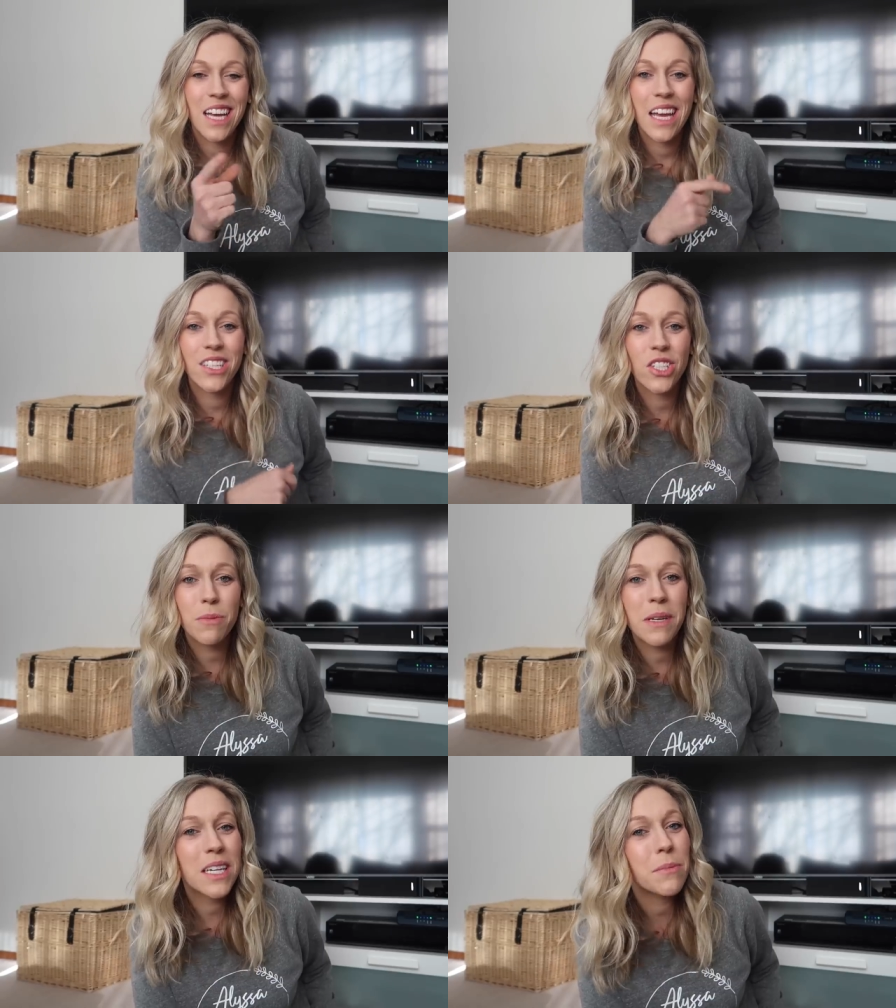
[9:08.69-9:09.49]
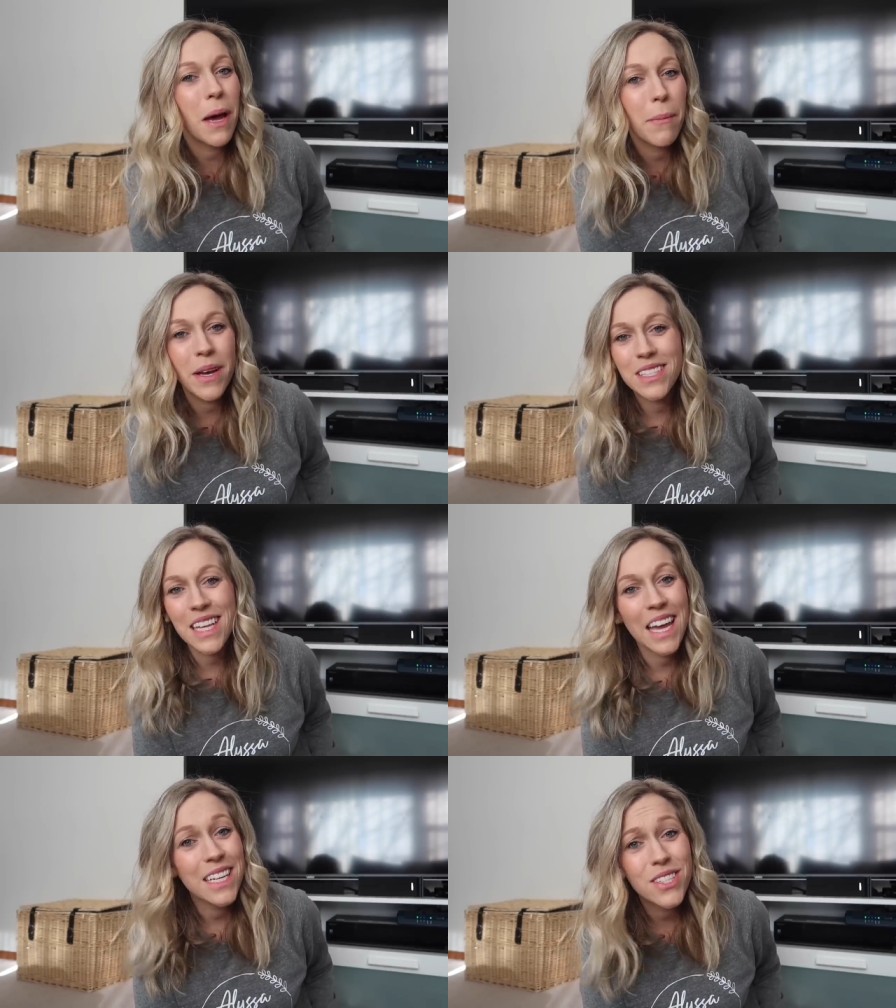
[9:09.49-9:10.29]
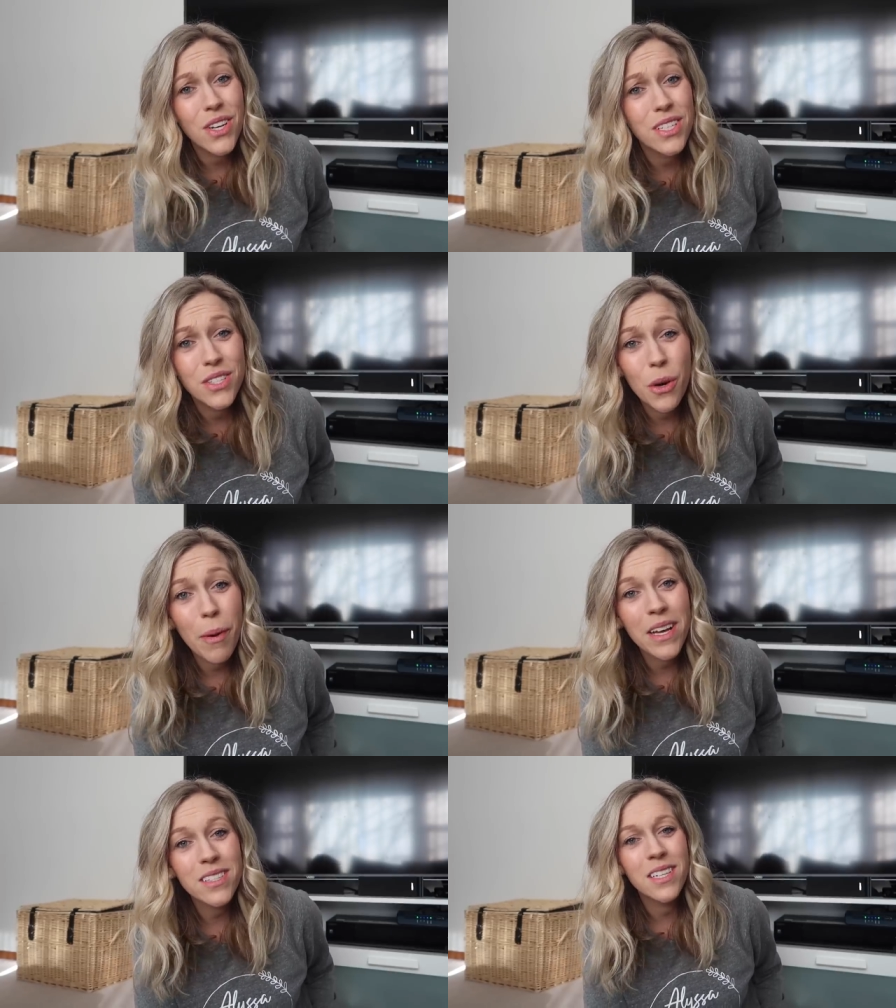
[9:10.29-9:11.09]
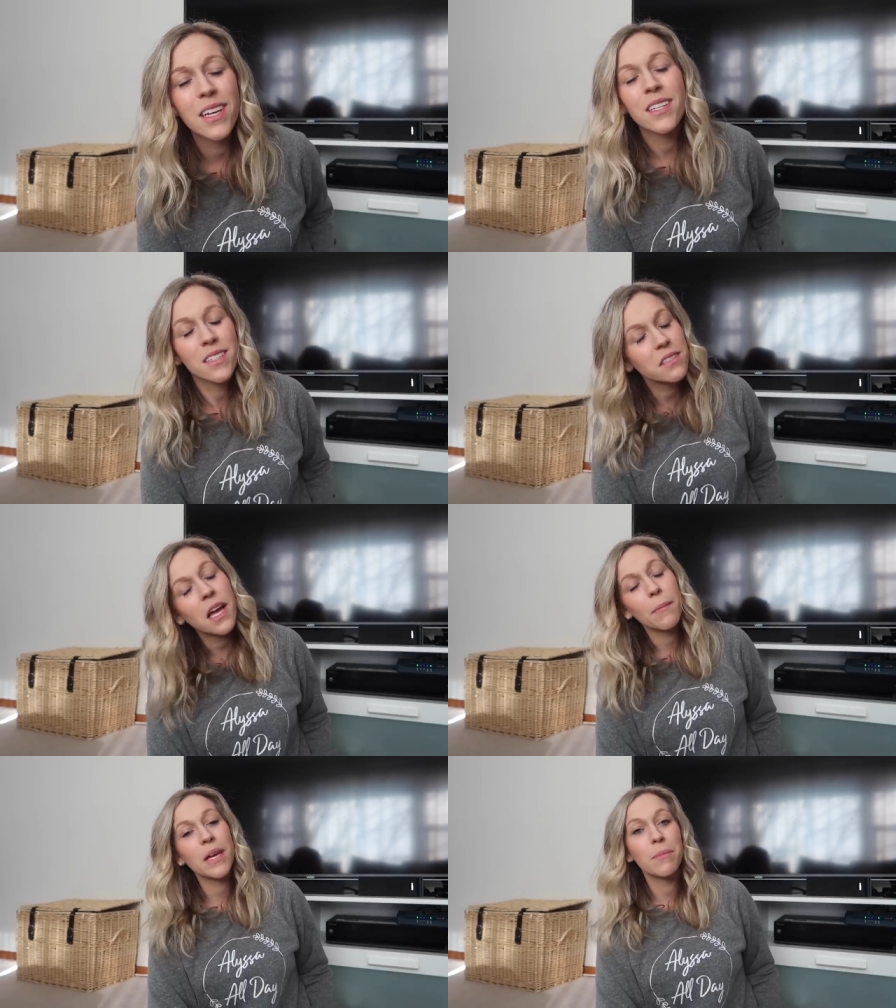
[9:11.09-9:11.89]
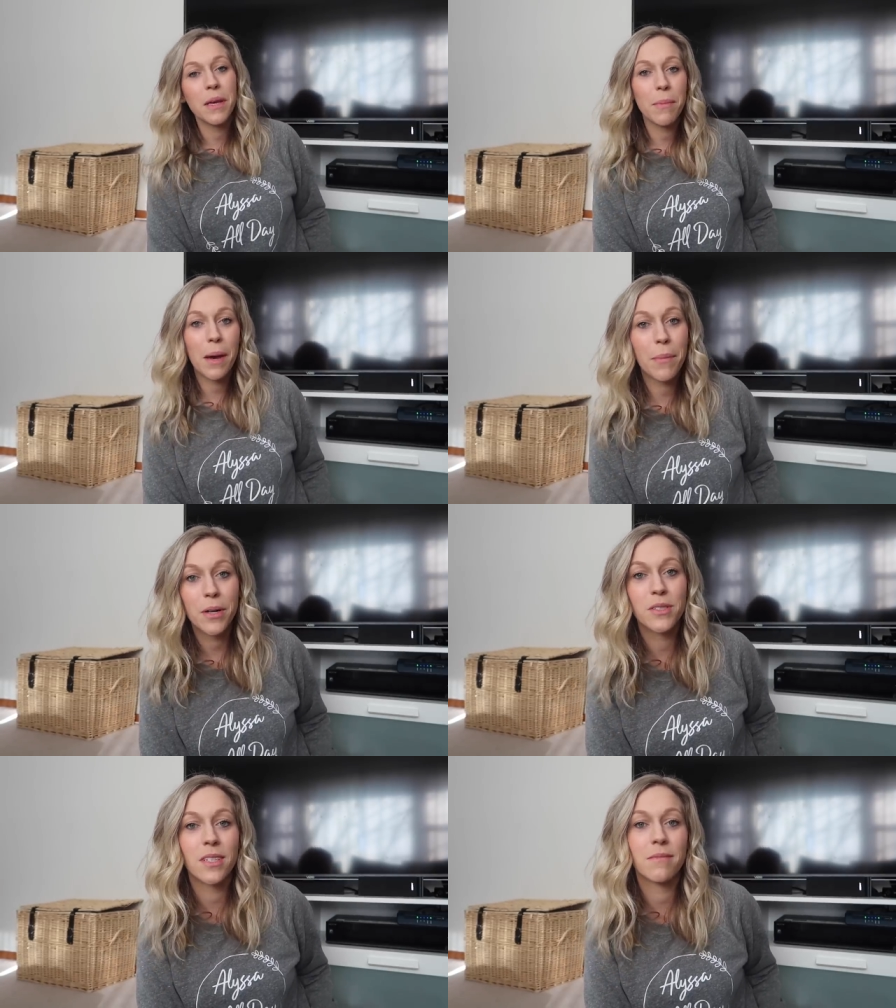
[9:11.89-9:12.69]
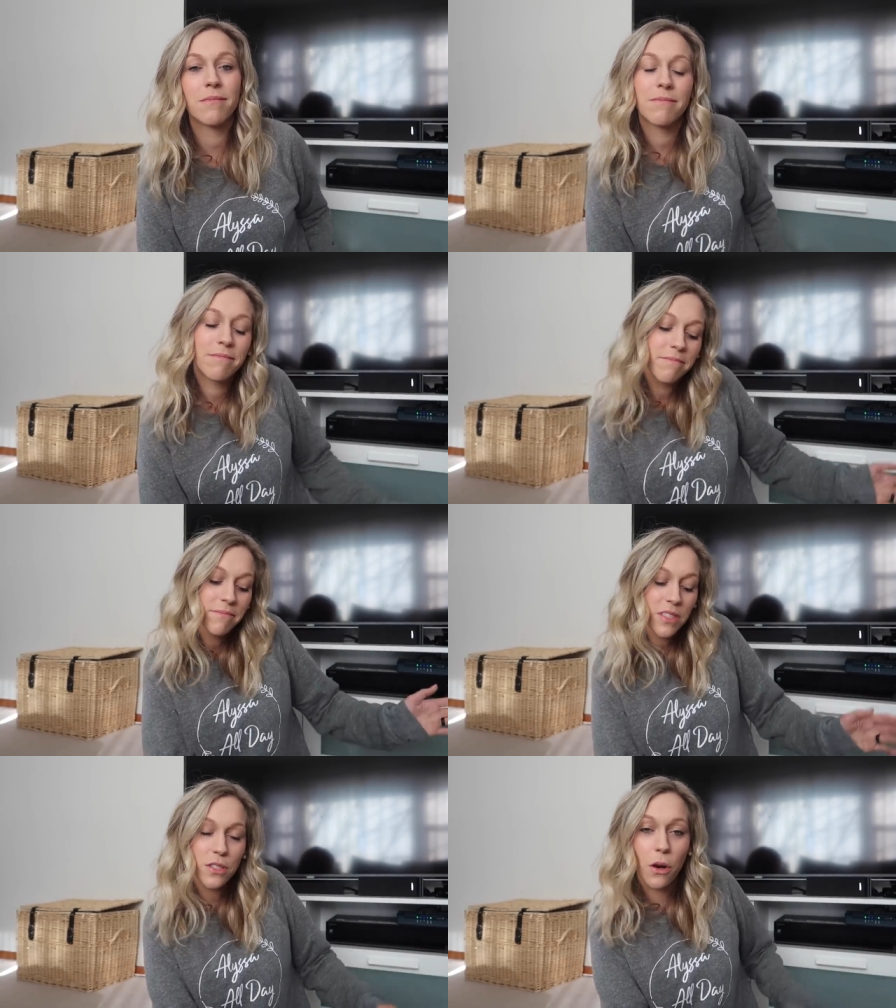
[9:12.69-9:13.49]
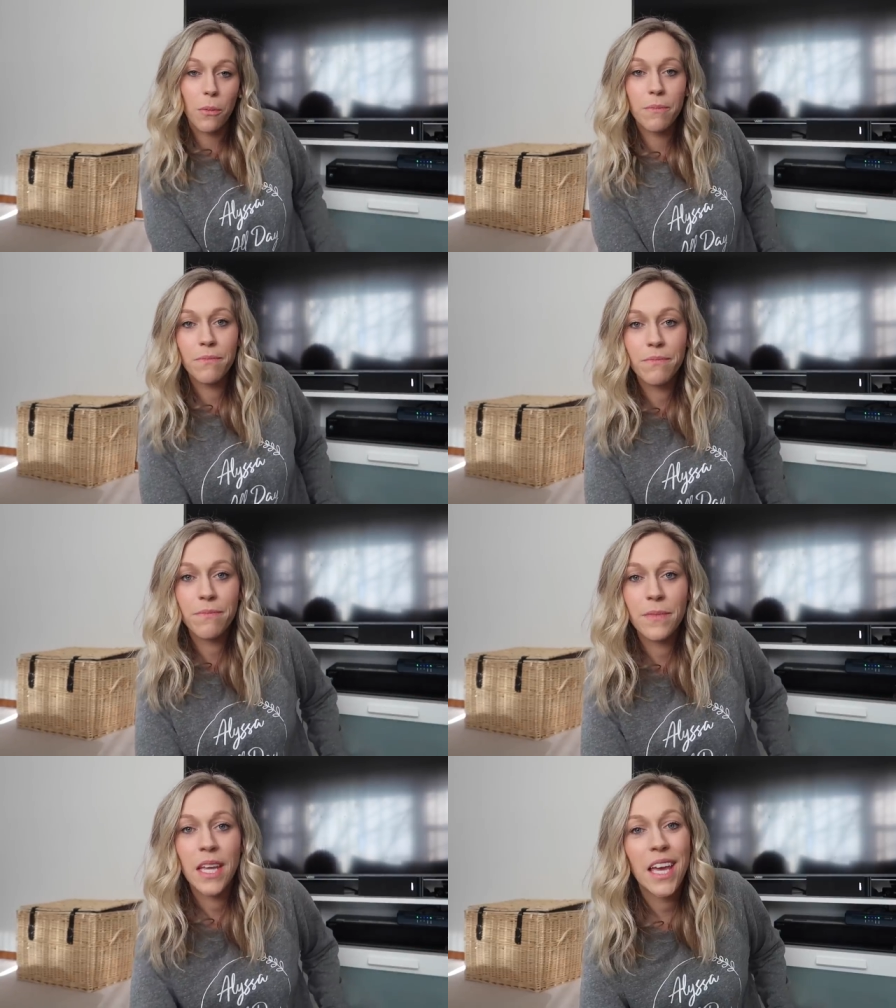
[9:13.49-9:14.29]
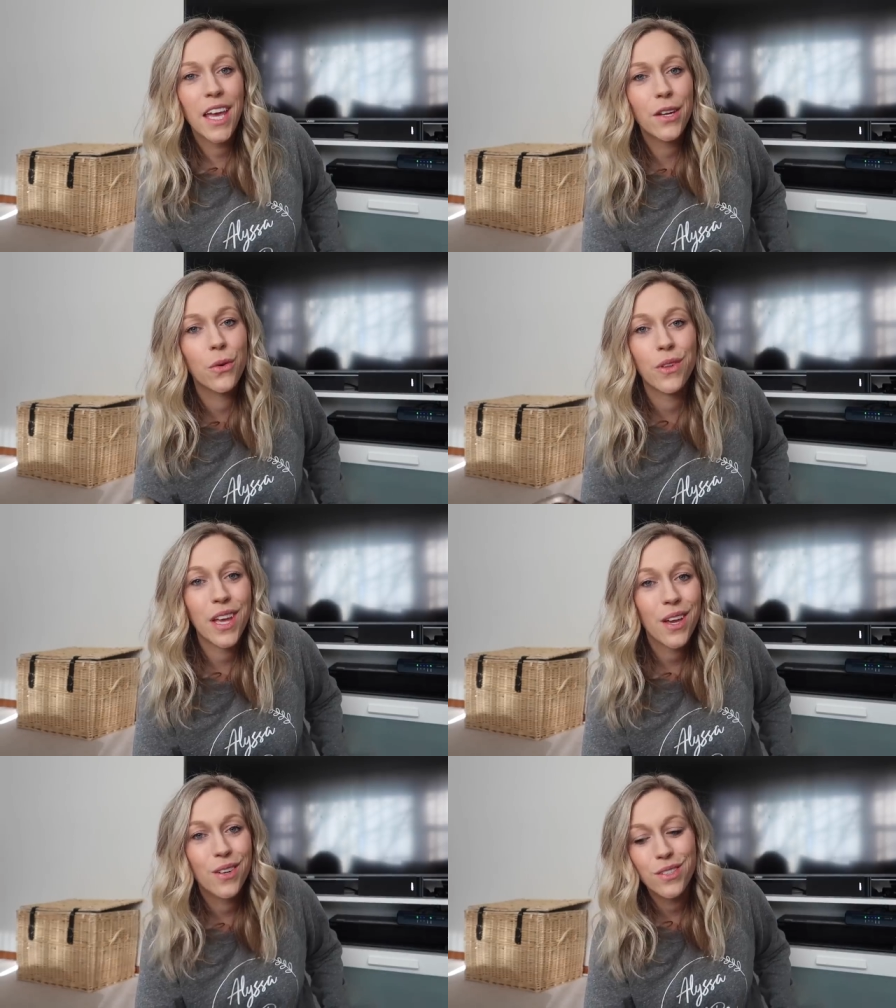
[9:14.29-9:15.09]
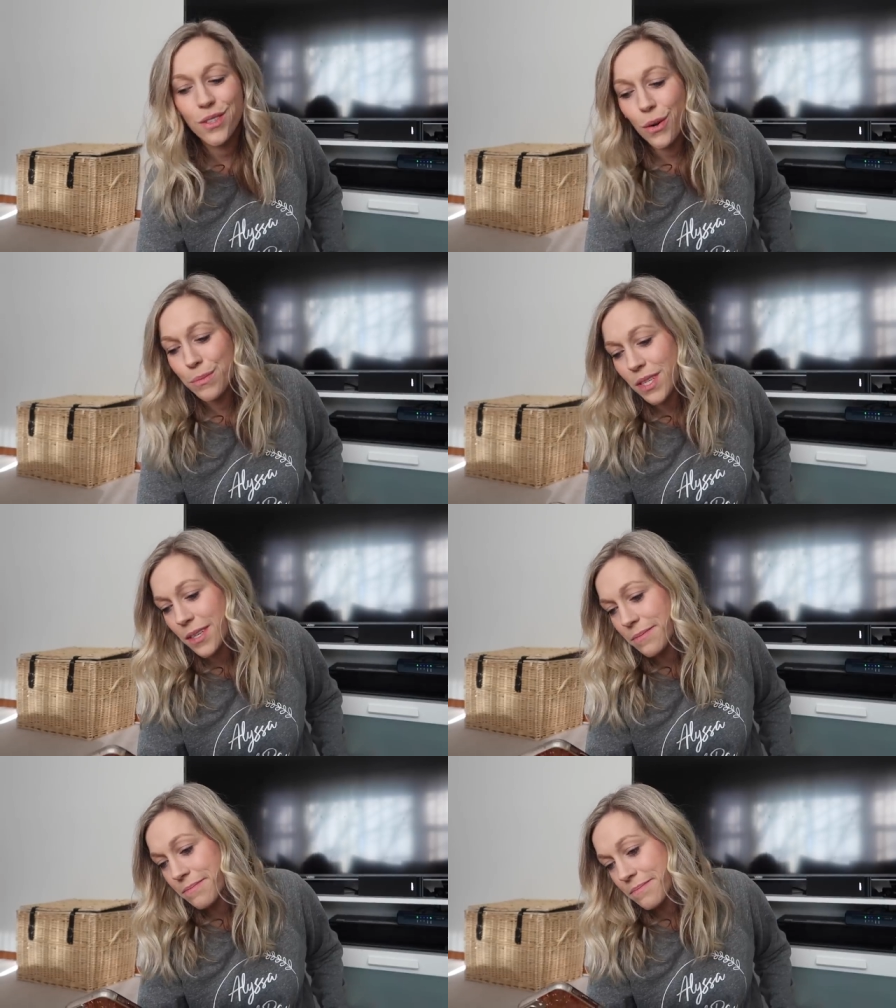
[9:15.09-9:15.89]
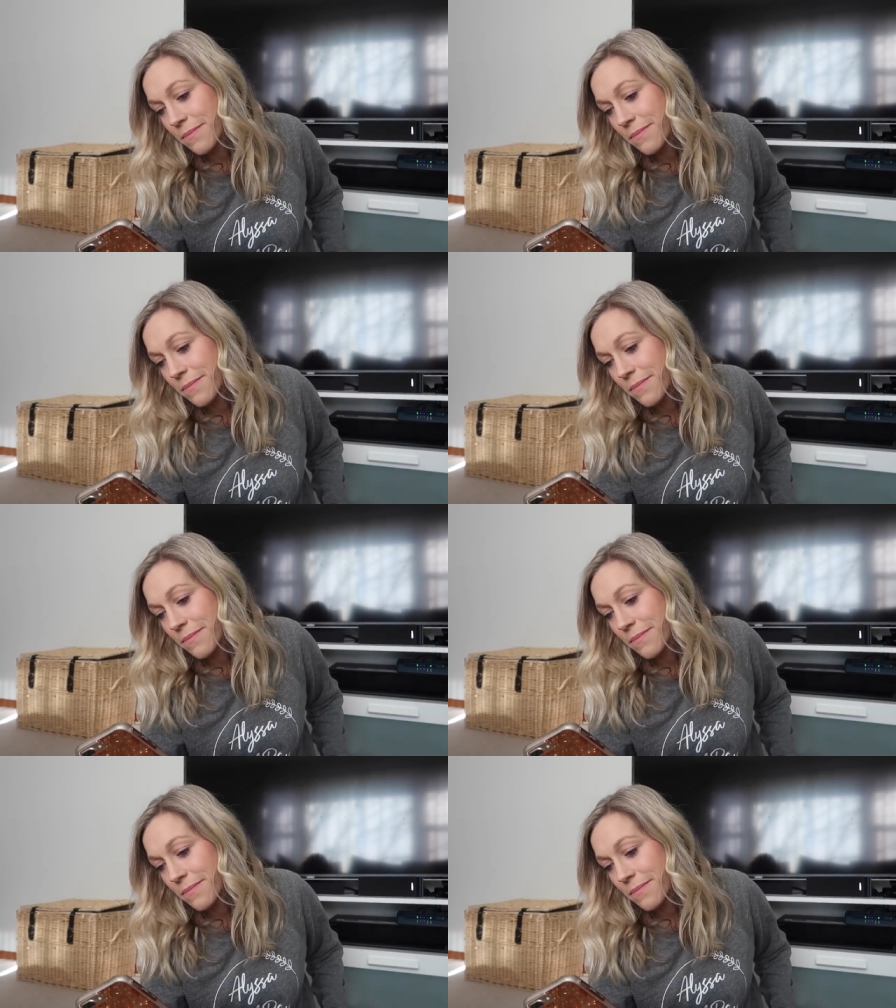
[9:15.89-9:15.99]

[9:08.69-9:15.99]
And just because my best ain't as good as your best, does not make me a bad person. So ignore the haters, you know what I'm saying?